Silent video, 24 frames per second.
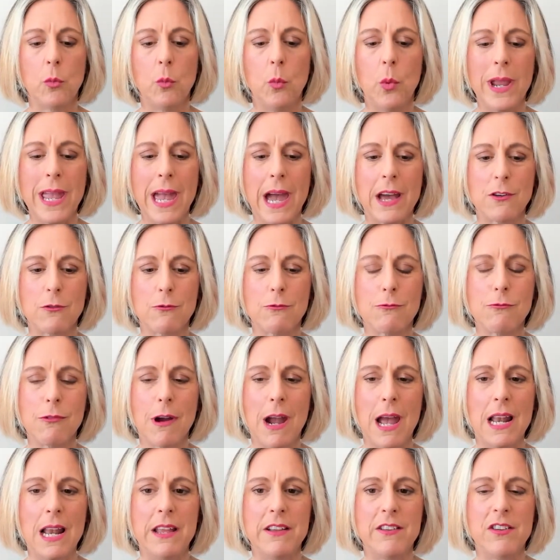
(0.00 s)
we had a
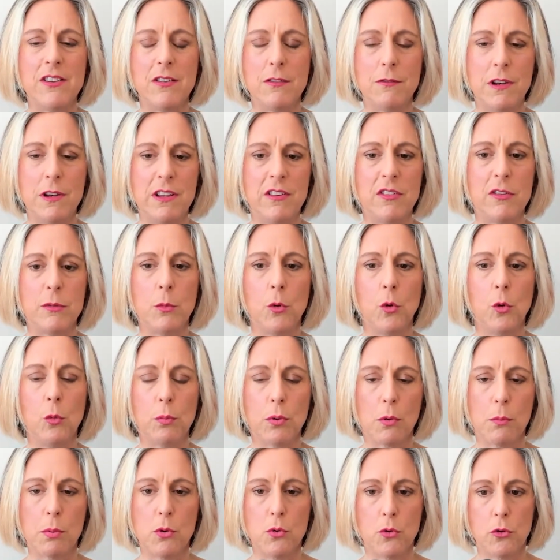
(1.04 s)
relatively small
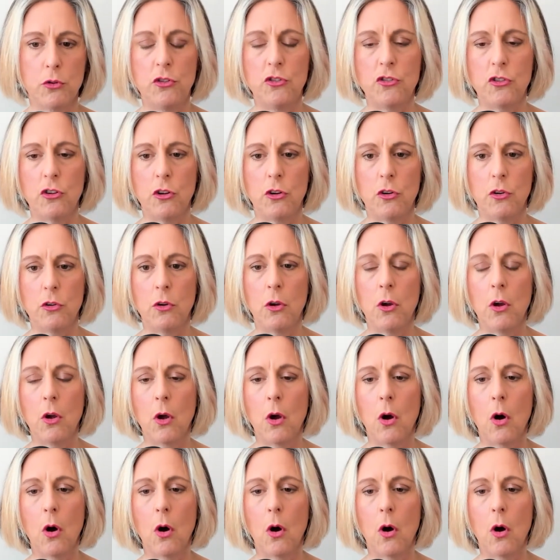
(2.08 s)
proportion